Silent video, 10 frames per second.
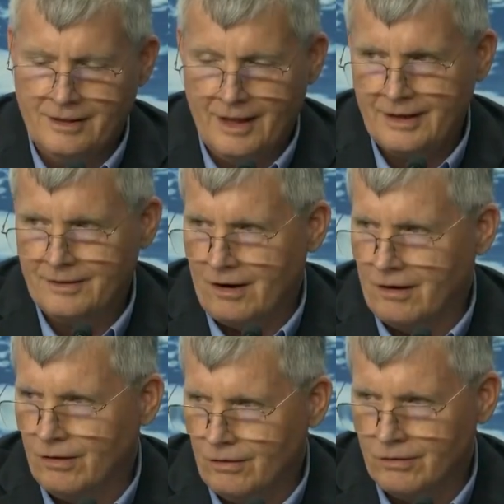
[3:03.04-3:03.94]
like
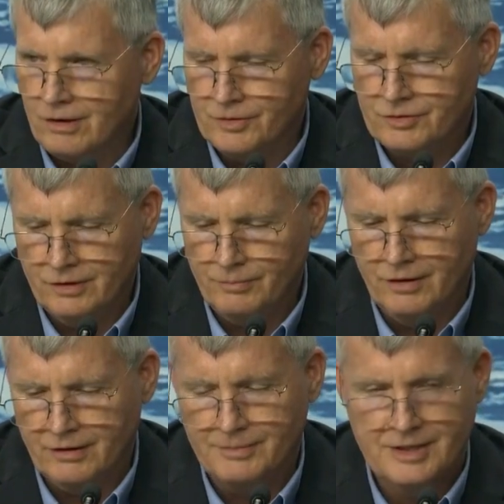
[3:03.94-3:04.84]
our whole commercial crew
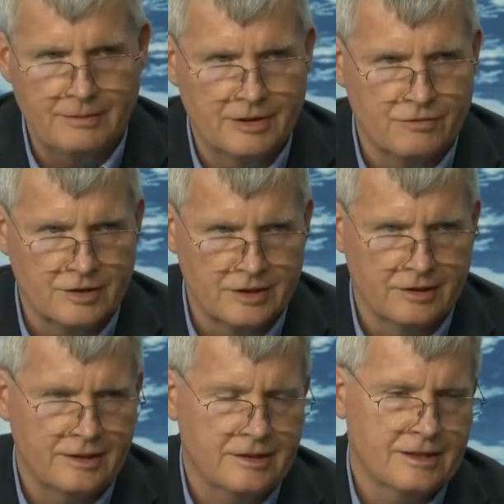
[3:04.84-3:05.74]
program team, is
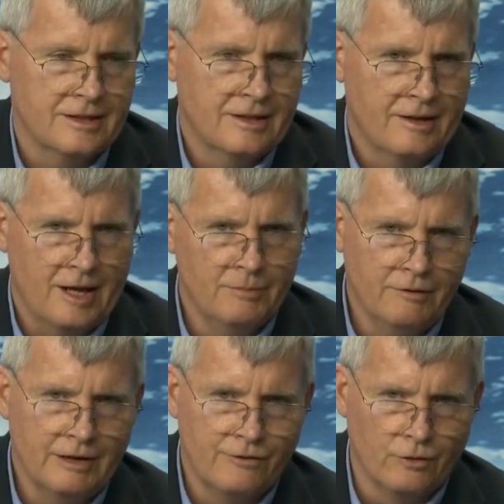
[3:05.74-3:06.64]
resilient and
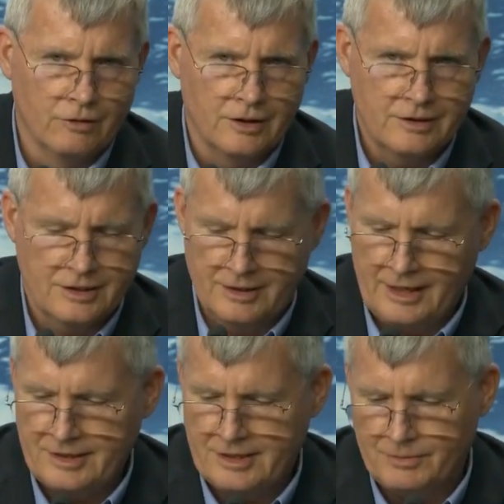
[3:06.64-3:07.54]
moving forward to the
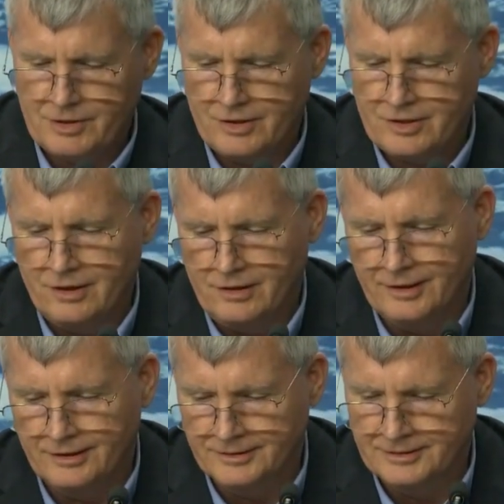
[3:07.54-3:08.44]
next steps on
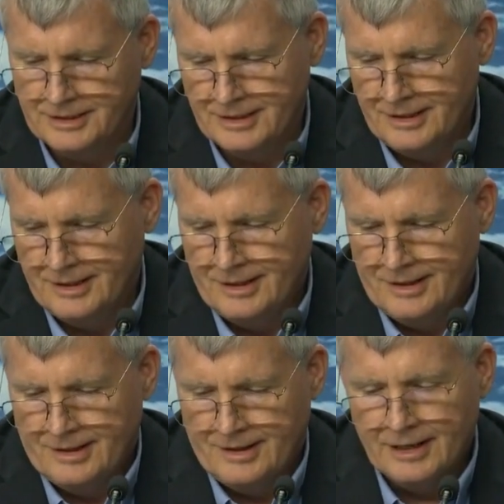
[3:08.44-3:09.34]
Starliner.
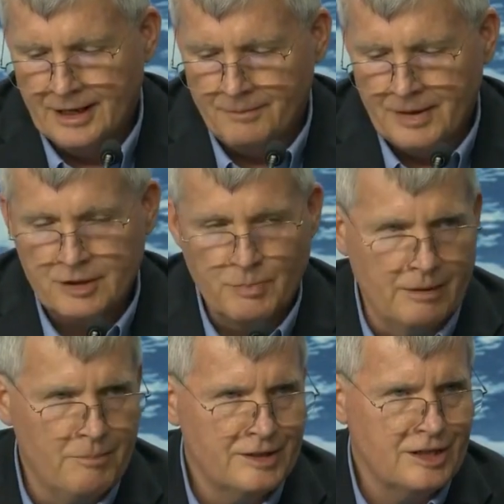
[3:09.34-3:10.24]
Um, it's
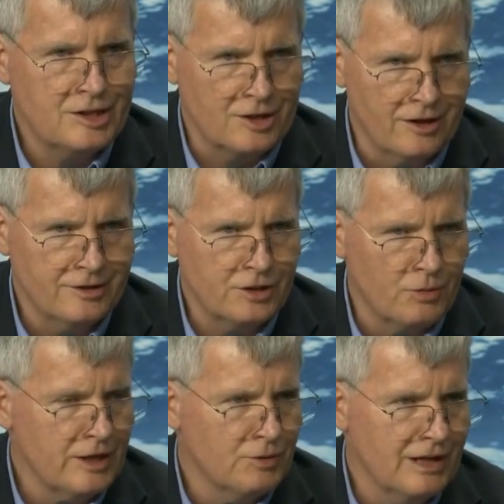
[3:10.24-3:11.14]
been a busy start to
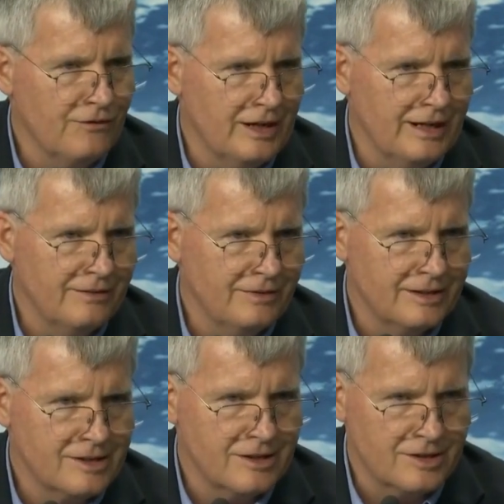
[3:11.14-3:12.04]
2025.
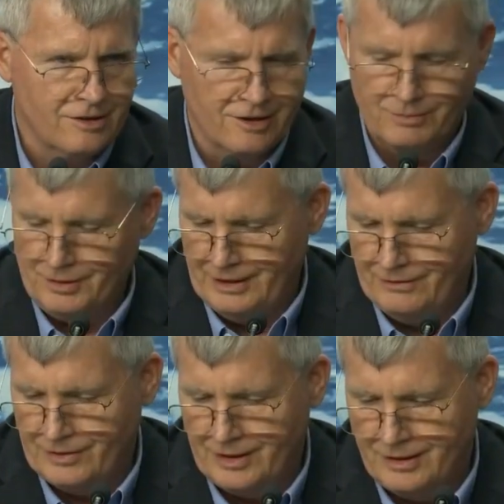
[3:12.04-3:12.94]
It's, it's hard to
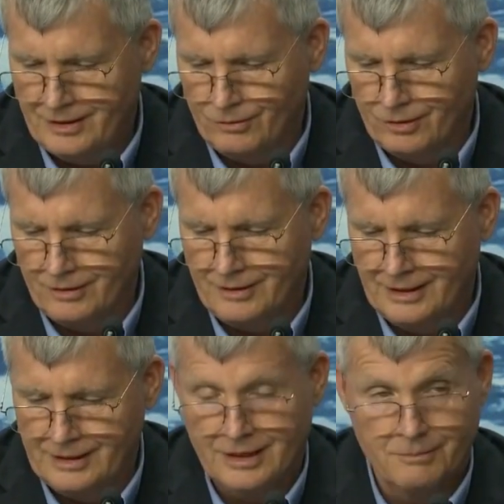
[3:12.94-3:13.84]
believe uh, we're
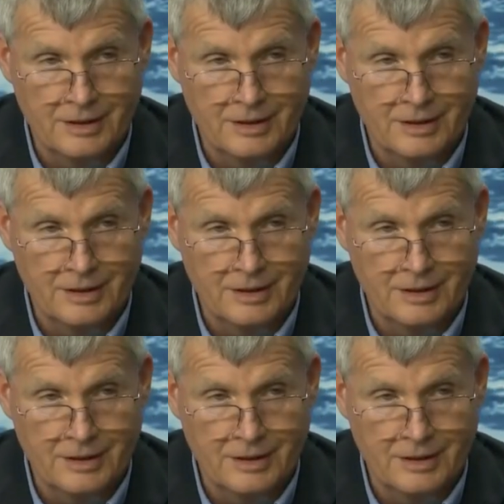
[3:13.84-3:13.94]
in the